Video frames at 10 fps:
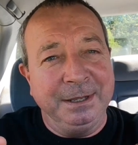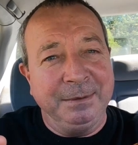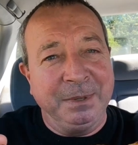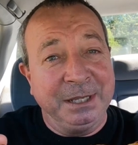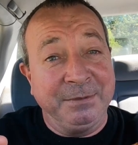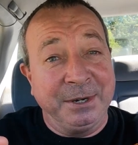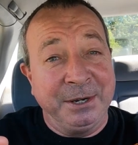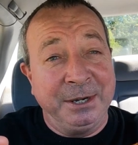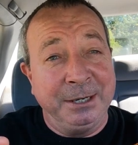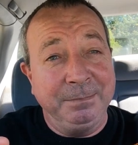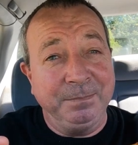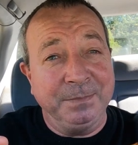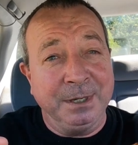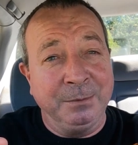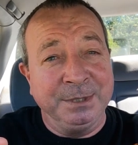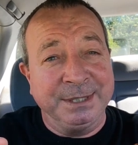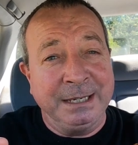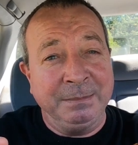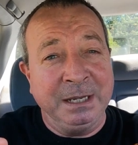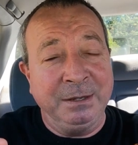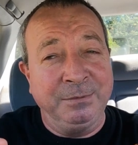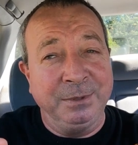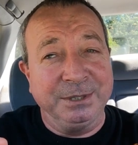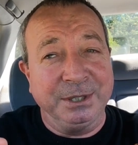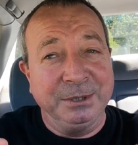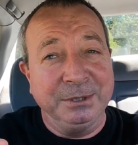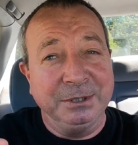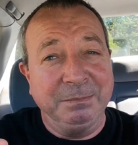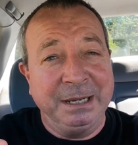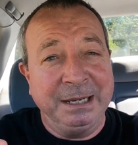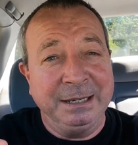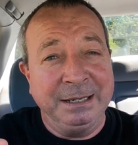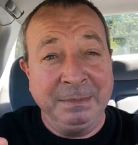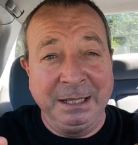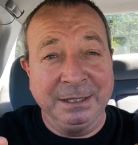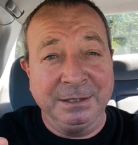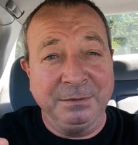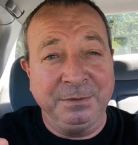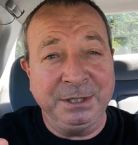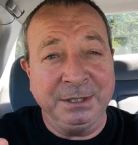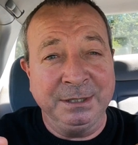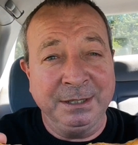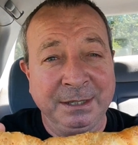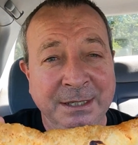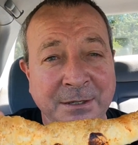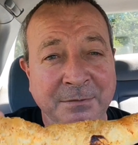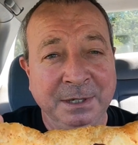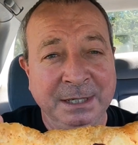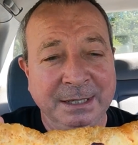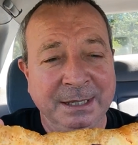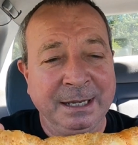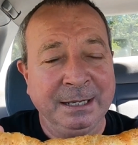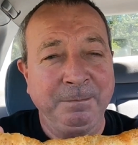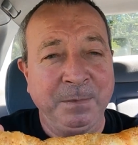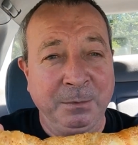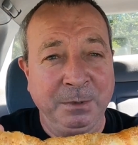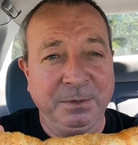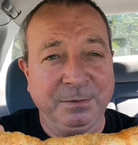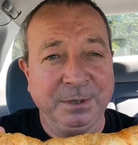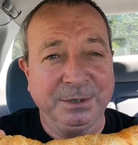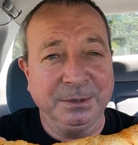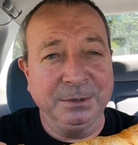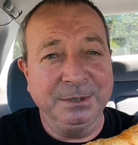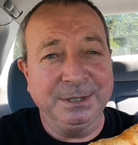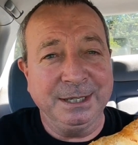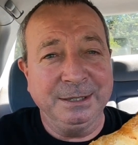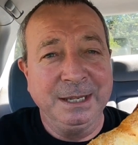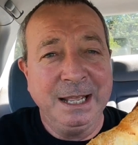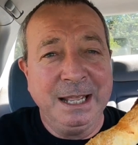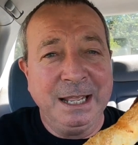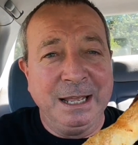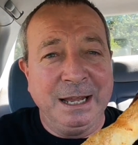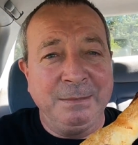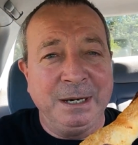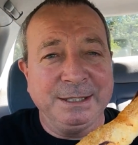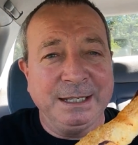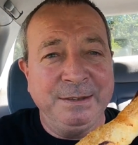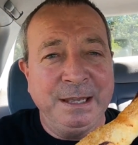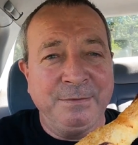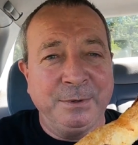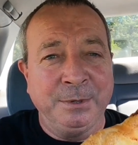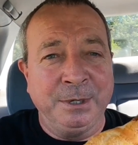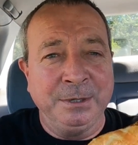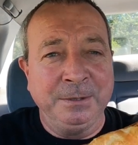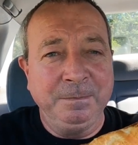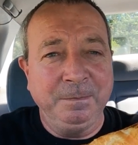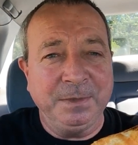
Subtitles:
Believe it or not, I wouldn't say I'm getting full as a goog, but I'm elegant sufficient, and I know if I eat that, I will be full as a goog. So I might save that for Ron.